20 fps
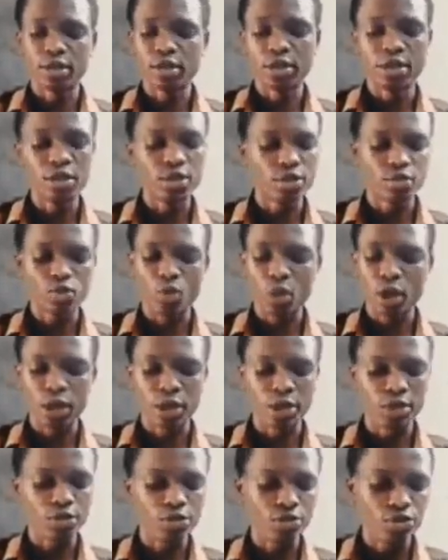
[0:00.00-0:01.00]
This
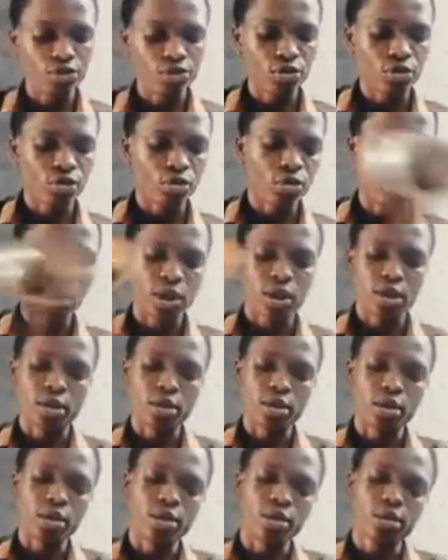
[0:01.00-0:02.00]
1, 2, and
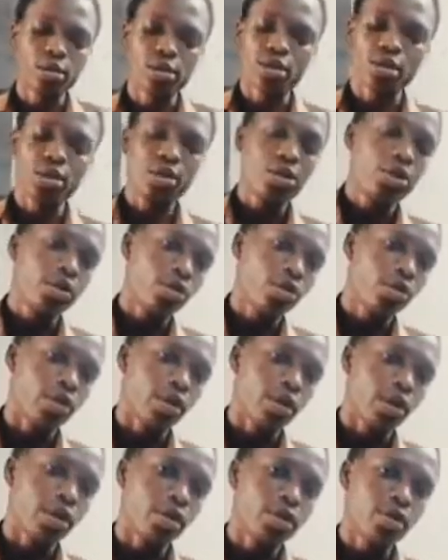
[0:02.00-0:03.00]
this
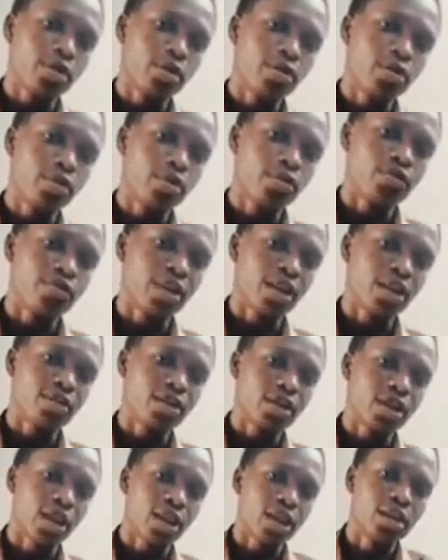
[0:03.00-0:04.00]
3 valve
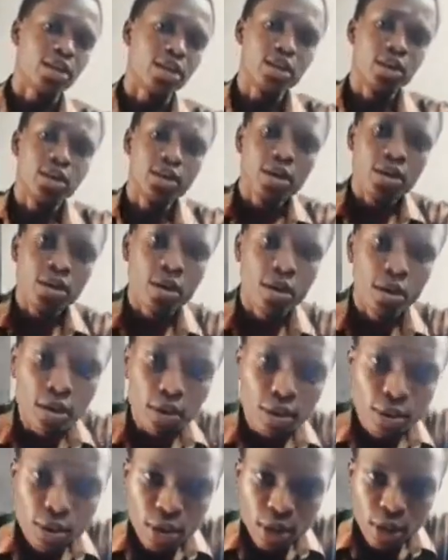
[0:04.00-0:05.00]
slide.
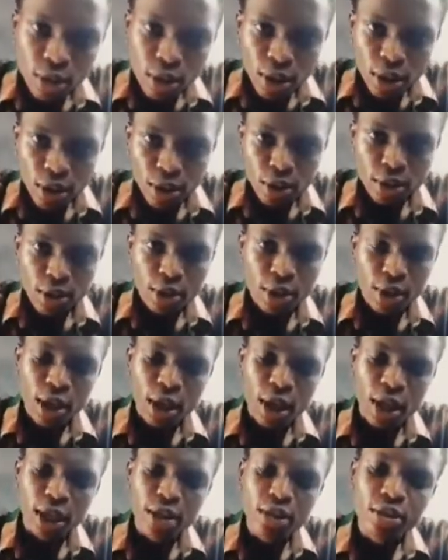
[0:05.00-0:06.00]
Okay, yeah.
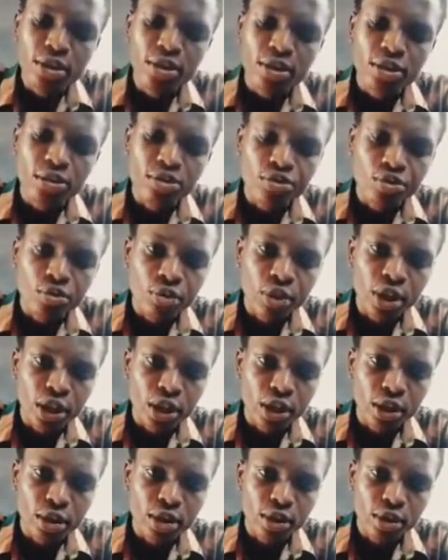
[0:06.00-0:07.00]
And this is
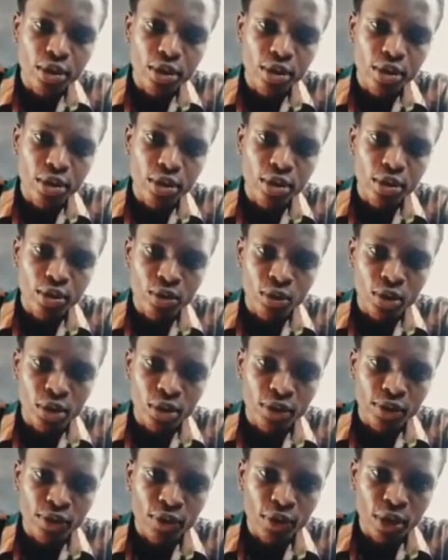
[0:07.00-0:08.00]
ring. This is one
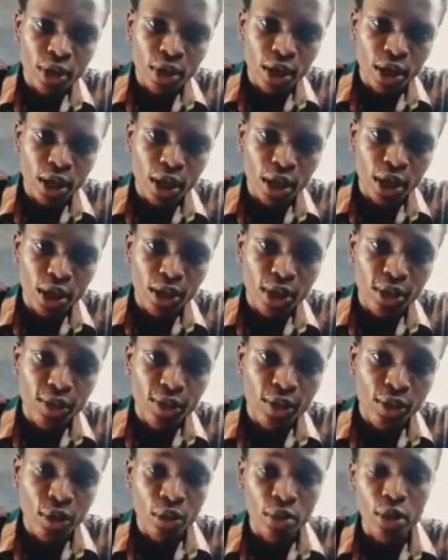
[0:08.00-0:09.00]
of it's
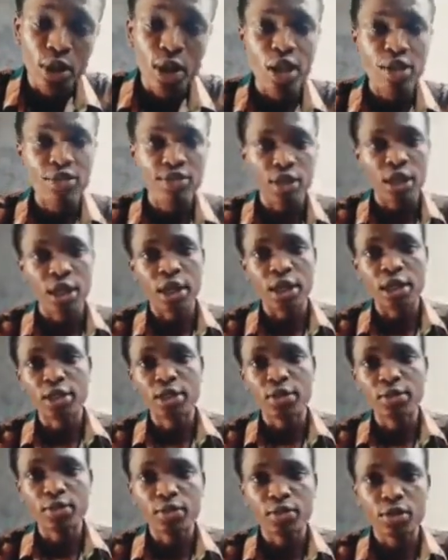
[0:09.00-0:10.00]
for the left hand.
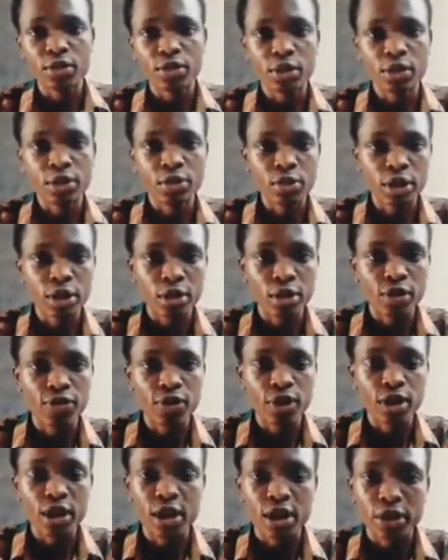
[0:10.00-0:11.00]
It's a ring,
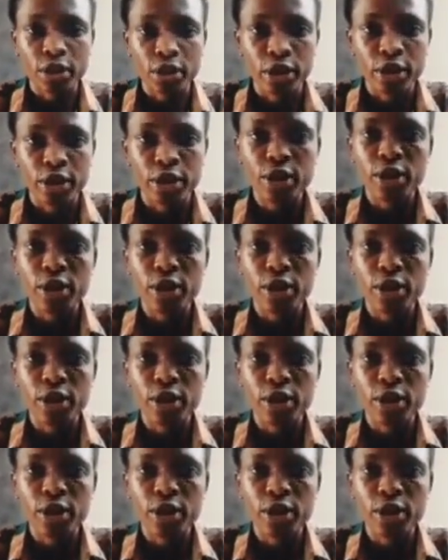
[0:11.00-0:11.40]
finger ring.